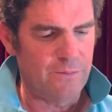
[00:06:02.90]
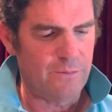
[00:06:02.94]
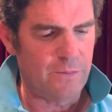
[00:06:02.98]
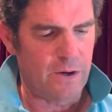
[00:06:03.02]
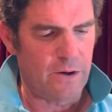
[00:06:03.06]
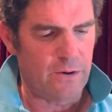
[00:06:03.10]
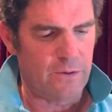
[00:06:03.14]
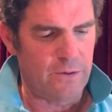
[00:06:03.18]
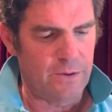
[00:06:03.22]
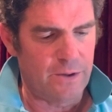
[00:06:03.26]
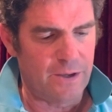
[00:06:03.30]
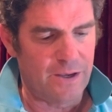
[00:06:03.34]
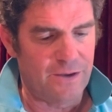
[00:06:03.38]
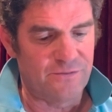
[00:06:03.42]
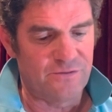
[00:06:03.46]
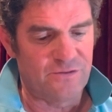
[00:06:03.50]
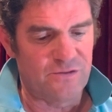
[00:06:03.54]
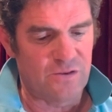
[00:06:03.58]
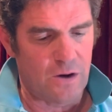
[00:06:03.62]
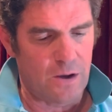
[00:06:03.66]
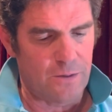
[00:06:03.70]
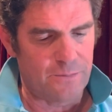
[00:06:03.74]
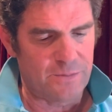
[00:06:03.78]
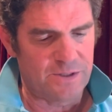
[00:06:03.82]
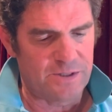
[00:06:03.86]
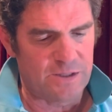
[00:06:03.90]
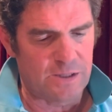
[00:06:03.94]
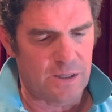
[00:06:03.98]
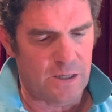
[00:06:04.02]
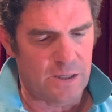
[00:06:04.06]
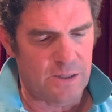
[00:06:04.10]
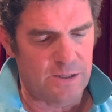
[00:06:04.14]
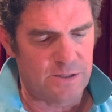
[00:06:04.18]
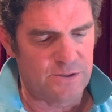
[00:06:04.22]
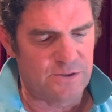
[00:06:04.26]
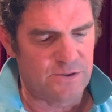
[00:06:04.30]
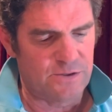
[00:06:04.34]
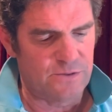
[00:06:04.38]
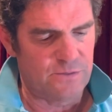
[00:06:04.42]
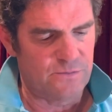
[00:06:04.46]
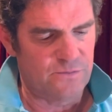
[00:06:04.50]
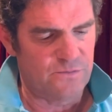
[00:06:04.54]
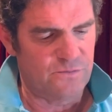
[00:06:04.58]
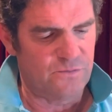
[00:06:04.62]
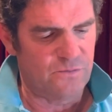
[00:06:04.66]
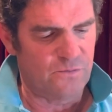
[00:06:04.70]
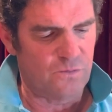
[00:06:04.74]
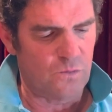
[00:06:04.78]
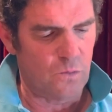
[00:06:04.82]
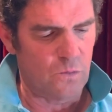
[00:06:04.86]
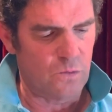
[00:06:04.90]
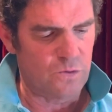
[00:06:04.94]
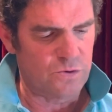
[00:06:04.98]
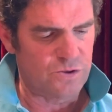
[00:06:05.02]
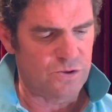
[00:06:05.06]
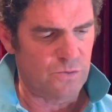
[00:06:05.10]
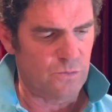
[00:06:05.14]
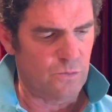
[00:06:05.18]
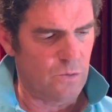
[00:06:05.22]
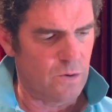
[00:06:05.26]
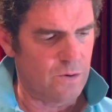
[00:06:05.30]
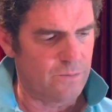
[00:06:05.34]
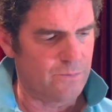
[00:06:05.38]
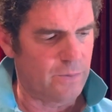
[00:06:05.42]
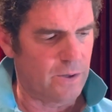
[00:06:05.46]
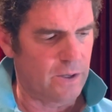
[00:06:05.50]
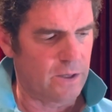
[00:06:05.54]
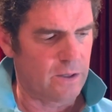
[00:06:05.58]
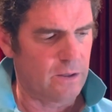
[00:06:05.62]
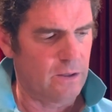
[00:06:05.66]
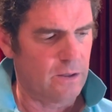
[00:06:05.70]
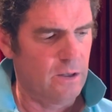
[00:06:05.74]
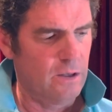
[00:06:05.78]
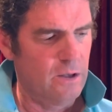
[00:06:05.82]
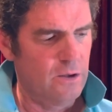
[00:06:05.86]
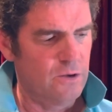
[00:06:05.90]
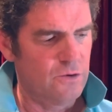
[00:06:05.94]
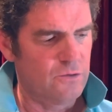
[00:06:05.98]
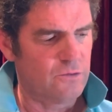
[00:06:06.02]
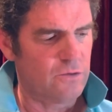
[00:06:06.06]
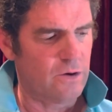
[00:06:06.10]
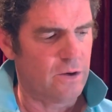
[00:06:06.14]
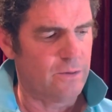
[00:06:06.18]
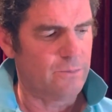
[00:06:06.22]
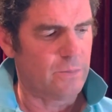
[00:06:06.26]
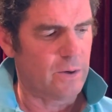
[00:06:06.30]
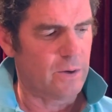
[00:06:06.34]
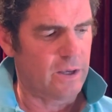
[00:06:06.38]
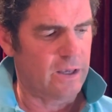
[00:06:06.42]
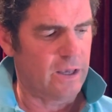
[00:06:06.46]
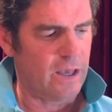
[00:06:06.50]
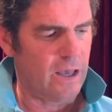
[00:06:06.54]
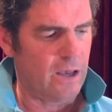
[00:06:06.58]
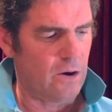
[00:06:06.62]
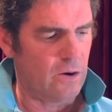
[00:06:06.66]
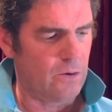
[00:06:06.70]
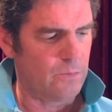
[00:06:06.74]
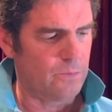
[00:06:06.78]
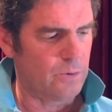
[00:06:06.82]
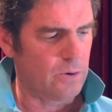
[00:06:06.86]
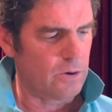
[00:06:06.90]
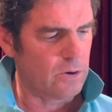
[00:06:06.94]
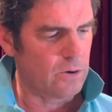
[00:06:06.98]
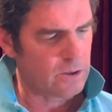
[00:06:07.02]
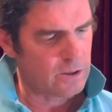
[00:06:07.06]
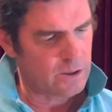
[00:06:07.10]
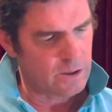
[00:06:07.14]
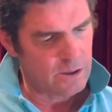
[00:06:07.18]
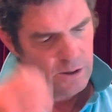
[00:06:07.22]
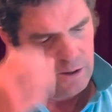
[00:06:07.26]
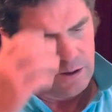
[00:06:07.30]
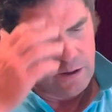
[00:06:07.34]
Mary, you have dramatized 4-1 trained by K.R. Burke.